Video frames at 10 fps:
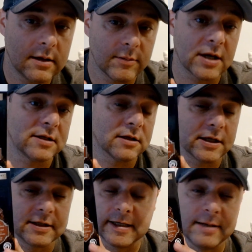But I did
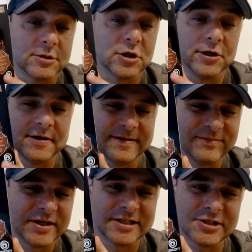like that game a ton.
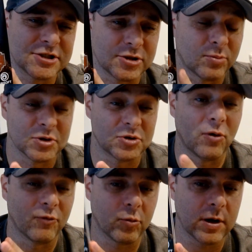But it's just almost
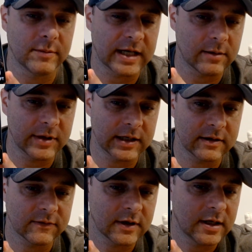overwhelming how big
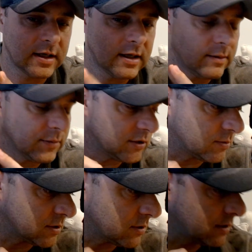it is. But
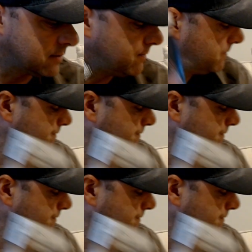this one's awesome.